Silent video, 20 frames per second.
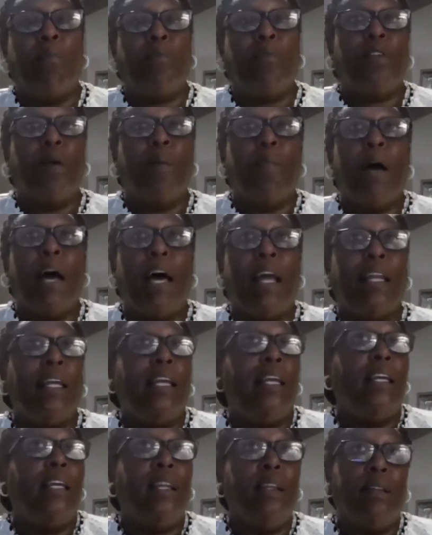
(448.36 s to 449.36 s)

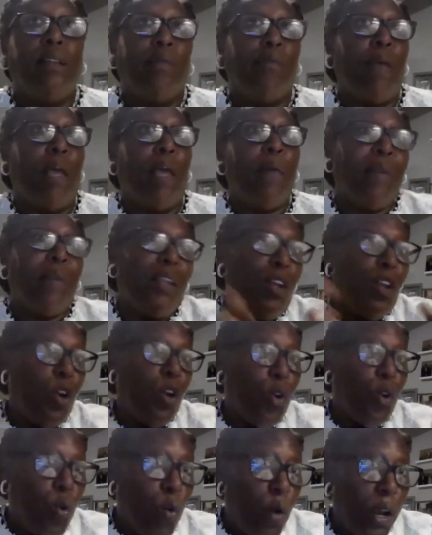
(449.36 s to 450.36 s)
Somebody, maybe
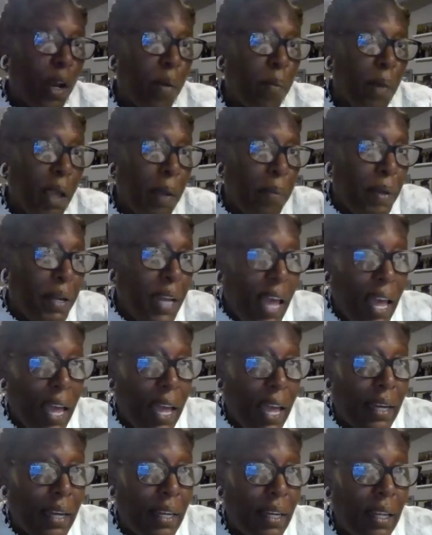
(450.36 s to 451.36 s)
your lawyer, maybe
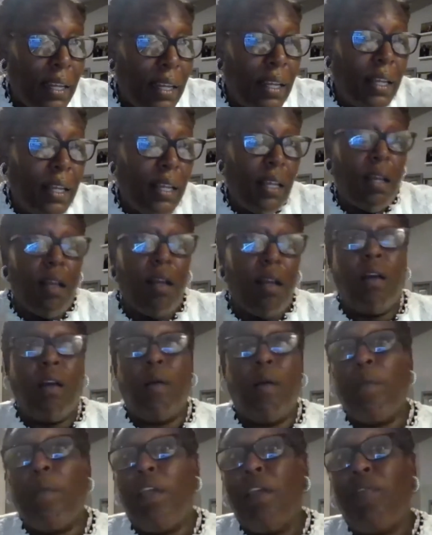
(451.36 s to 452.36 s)
not.
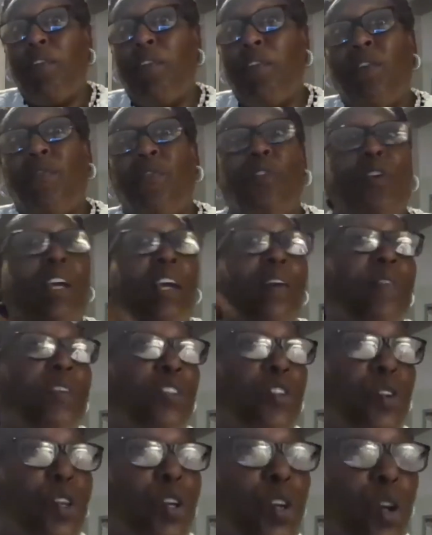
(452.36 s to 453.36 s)
Even if you give it to